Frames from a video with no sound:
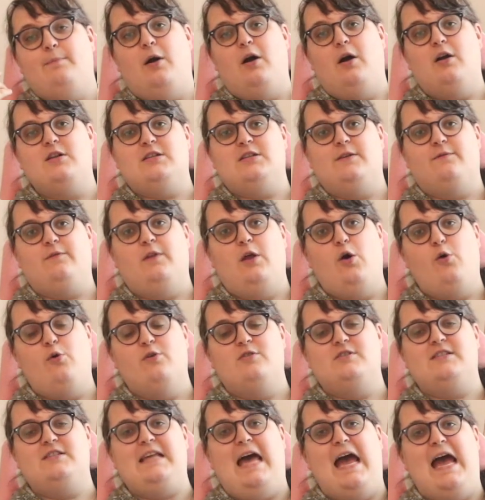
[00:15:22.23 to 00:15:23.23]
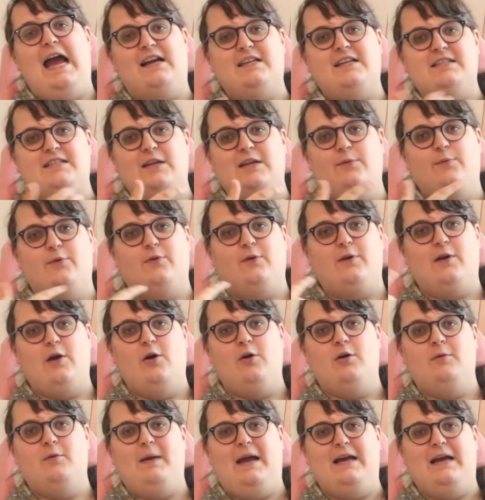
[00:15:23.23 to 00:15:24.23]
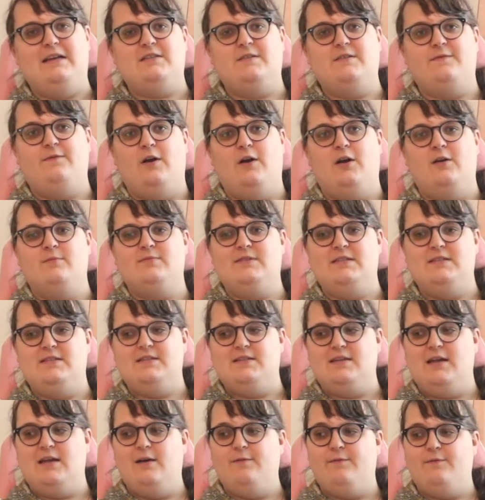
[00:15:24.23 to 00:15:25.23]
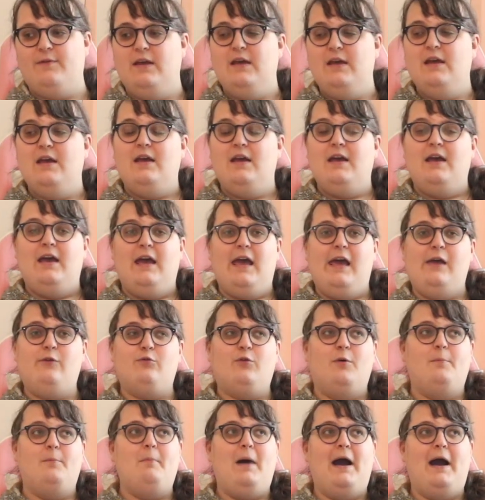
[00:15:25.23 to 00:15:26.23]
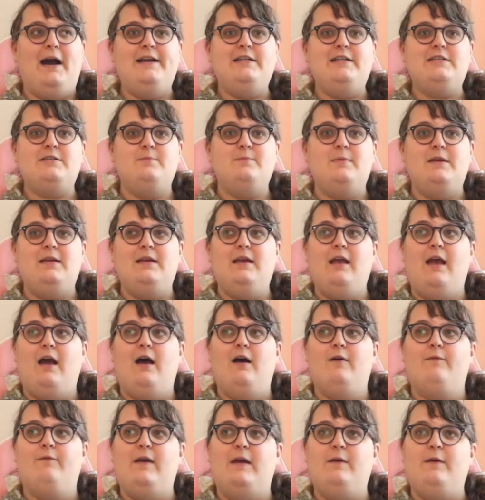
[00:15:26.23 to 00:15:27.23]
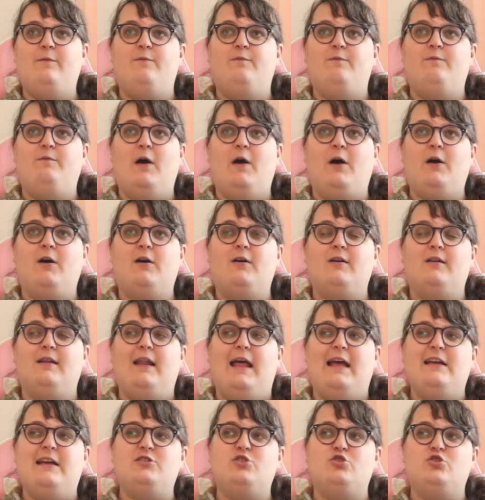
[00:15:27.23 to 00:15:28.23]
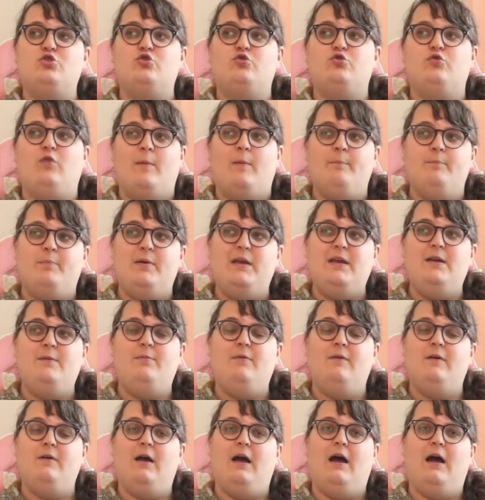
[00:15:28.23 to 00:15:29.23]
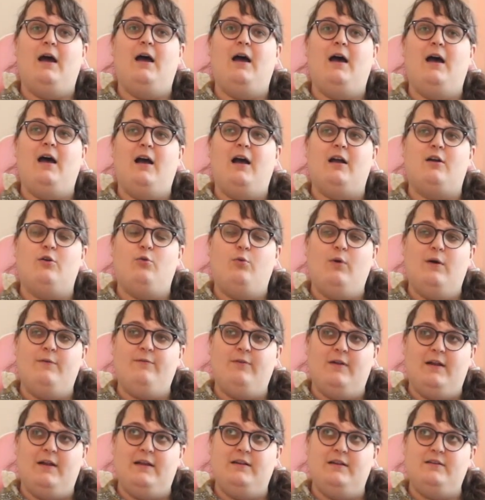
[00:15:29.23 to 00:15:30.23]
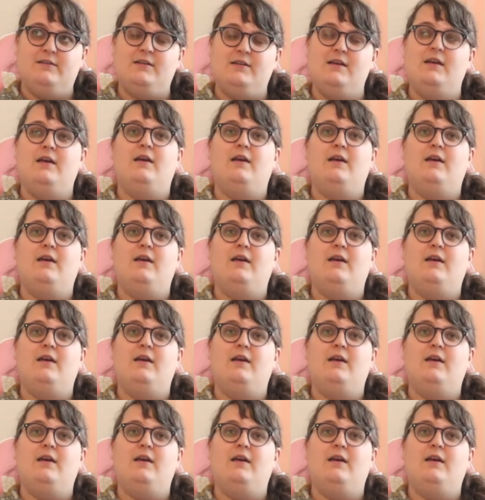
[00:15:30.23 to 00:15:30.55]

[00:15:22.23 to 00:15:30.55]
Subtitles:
parts of Lower Saxony when we're going past farms and stuff, it reminds me of a far less Trumpy equivalent